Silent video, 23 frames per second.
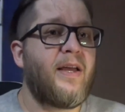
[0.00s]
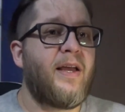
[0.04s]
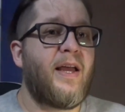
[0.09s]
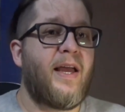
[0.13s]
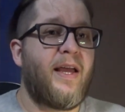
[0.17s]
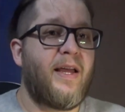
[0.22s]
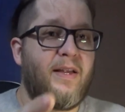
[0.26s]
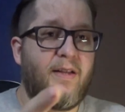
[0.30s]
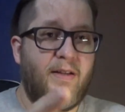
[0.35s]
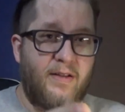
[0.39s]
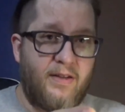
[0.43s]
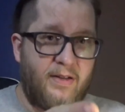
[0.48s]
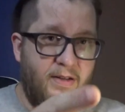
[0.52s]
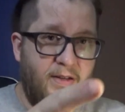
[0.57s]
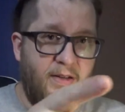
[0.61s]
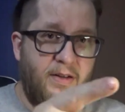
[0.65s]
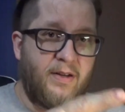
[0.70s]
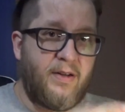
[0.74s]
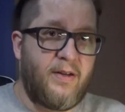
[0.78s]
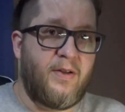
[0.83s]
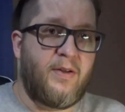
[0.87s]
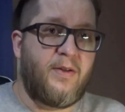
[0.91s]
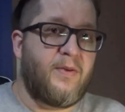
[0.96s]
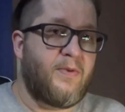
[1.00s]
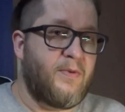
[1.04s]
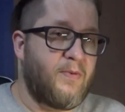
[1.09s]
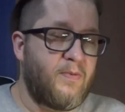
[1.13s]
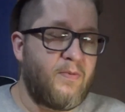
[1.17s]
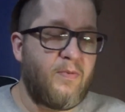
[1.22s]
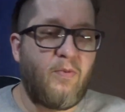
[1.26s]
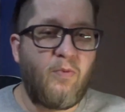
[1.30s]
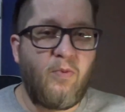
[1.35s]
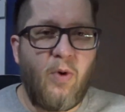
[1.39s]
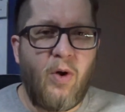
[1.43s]
And
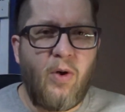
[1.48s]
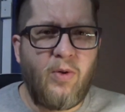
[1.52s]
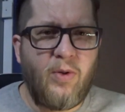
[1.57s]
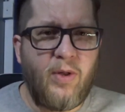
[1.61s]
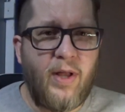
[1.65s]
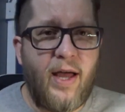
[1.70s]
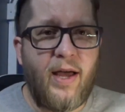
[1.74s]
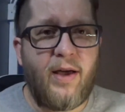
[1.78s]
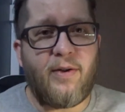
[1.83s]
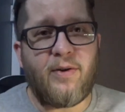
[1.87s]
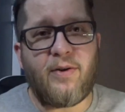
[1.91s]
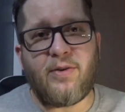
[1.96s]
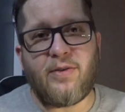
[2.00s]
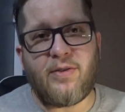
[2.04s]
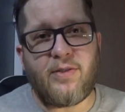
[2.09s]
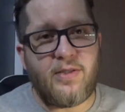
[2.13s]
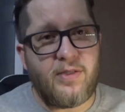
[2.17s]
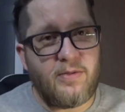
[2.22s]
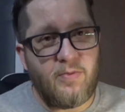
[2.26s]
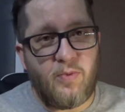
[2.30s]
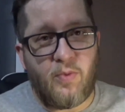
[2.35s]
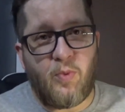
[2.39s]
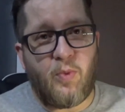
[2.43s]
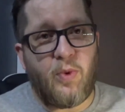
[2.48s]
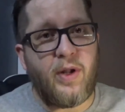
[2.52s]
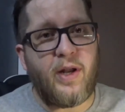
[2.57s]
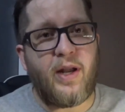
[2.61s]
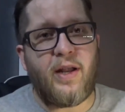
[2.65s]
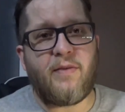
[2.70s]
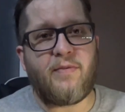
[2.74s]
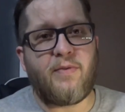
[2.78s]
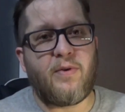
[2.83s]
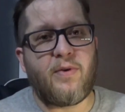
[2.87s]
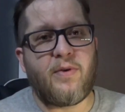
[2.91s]
roll outers,
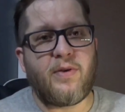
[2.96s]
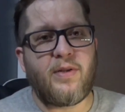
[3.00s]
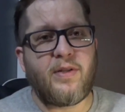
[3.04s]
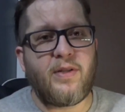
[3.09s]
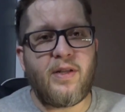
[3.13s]
whatever.